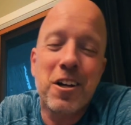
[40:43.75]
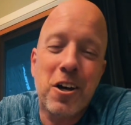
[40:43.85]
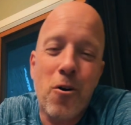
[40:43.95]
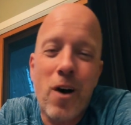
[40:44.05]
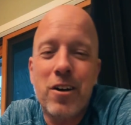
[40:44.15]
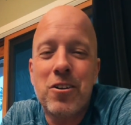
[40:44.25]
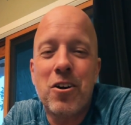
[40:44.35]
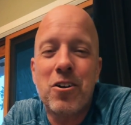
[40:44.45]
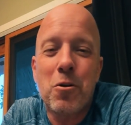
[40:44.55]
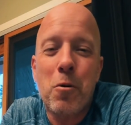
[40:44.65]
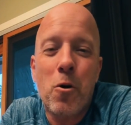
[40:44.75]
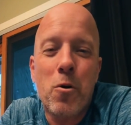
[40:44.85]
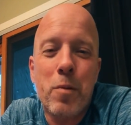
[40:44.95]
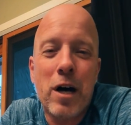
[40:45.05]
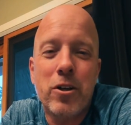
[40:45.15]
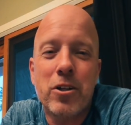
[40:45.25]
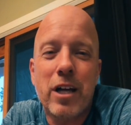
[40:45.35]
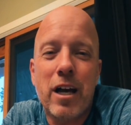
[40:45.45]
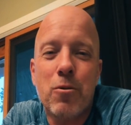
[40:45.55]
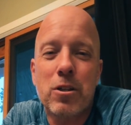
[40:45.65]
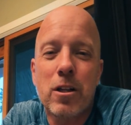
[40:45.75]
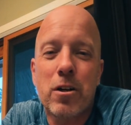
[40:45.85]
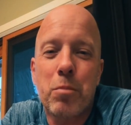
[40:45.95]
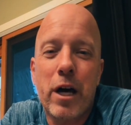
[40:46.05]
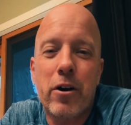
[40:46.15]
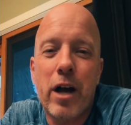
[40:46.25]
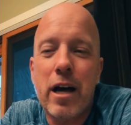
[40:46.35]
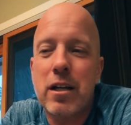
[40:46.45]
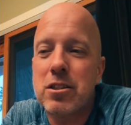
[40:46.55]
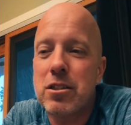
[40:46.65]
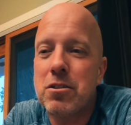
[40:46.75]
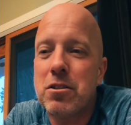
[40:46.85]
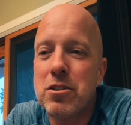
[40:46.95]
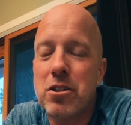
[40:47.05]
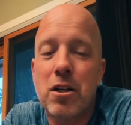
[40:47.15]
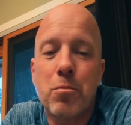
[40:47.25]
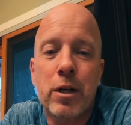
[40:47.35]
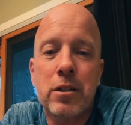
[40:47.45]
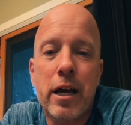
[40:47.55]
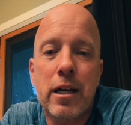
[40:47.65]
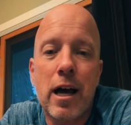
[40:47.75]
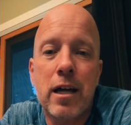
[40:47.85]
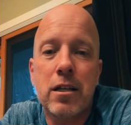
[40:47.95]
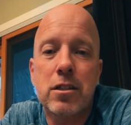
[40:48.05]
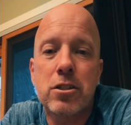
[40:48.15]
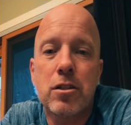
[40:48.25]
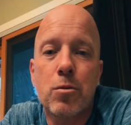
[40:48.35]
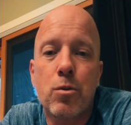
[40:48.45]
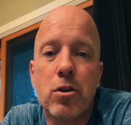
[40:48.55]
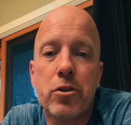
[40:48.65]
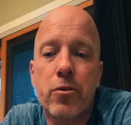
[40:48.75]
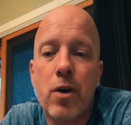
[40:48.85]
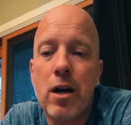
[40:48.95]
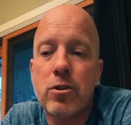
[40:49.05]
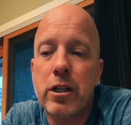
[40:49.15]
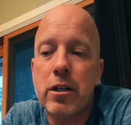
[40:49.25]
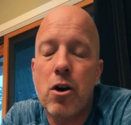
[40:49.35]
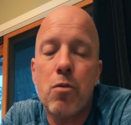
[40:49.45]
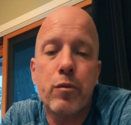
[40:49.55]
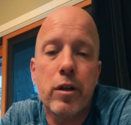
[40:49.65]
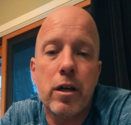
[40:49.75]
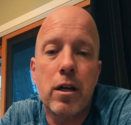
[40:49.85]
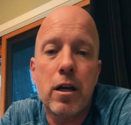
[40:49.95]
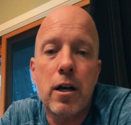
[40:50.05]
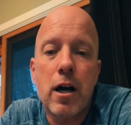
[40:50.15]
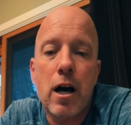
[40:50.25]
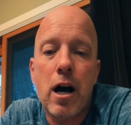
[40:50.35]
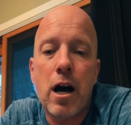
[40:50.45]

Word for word: you're going to go out, go about your day with a little better attitude, and you're going to bring that kindness to the world around you, and hopefully,